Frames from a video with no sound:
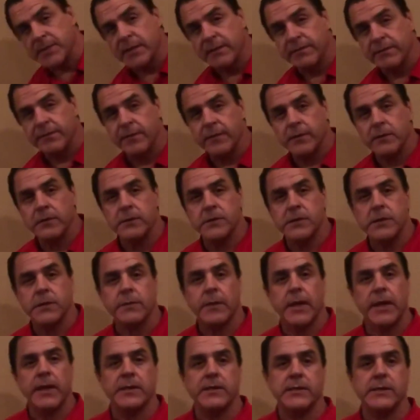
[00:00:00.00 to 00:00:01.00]
in the field, you
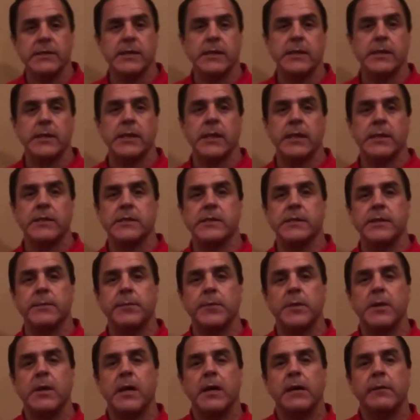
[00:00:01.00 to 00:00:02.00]
might see a
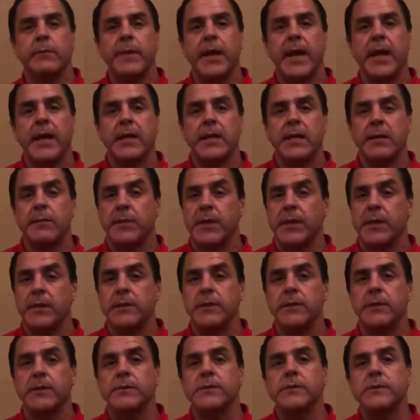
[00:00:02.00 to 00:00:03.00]
Ziploc baggie being
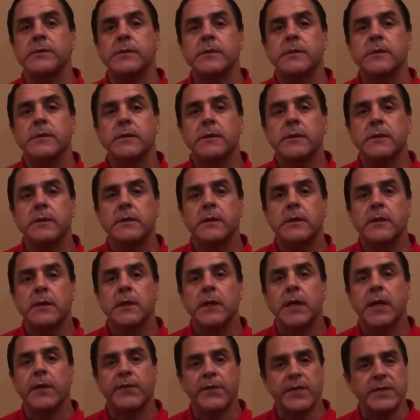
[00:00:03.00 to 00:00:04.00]
used.
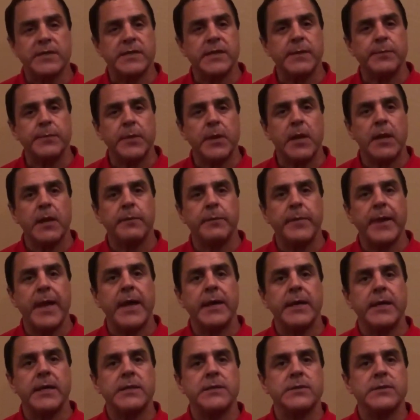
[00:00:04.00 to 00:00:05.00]
If a Ziploc baggie